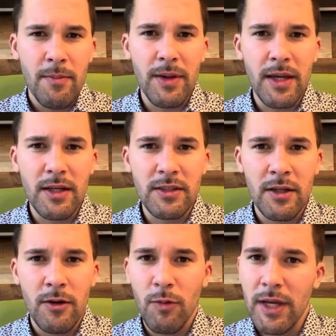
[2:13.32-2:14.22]
because
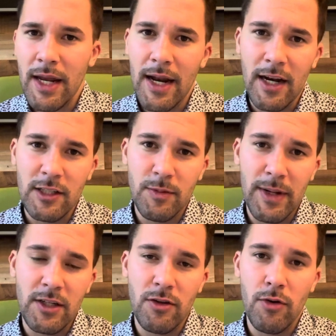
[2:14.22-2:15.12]
we cannot
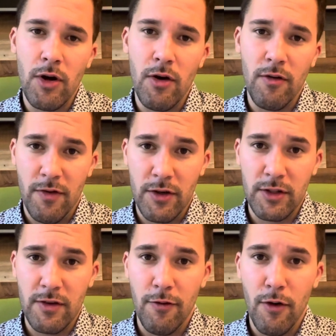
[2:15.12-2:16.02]
expect to grow, first
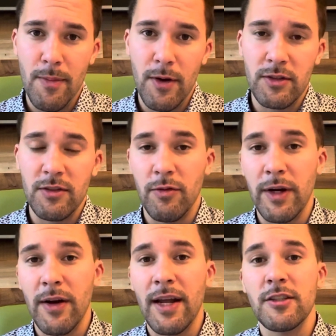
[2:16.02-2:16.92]
and foremost, if
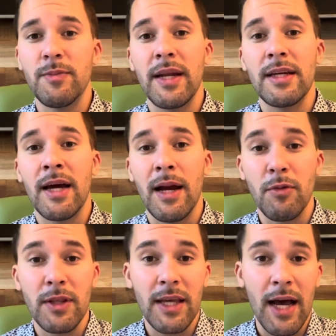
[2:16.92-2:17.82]
we are not spending time
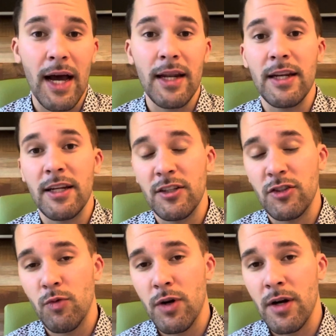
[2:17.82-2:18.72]
with God and in
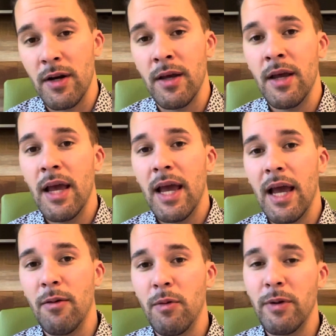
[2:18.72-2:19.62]
His Word.
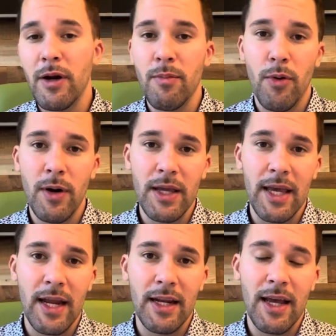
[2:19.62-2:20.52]
And when we are born
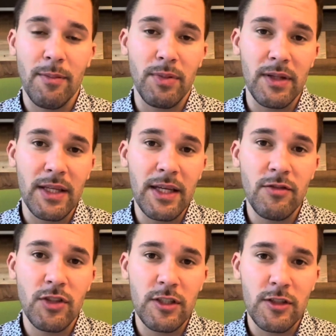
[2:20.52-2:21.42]
again and have believed
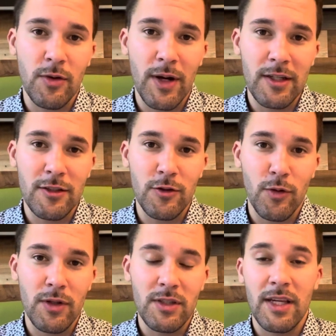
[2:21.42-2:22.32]
Jesus Christ as
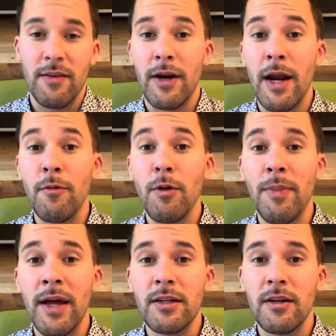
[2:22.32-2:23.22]
Lord and Savior and
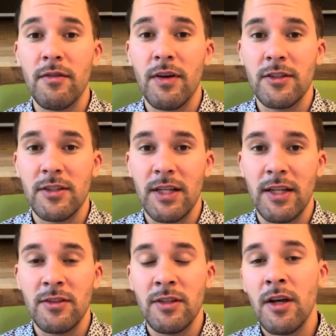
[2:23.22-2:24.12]
repented of our
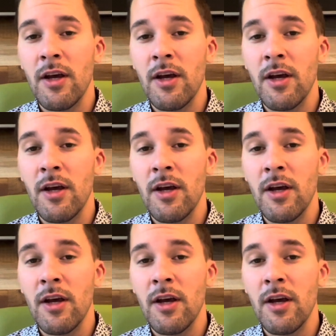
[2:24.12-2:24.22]
sins,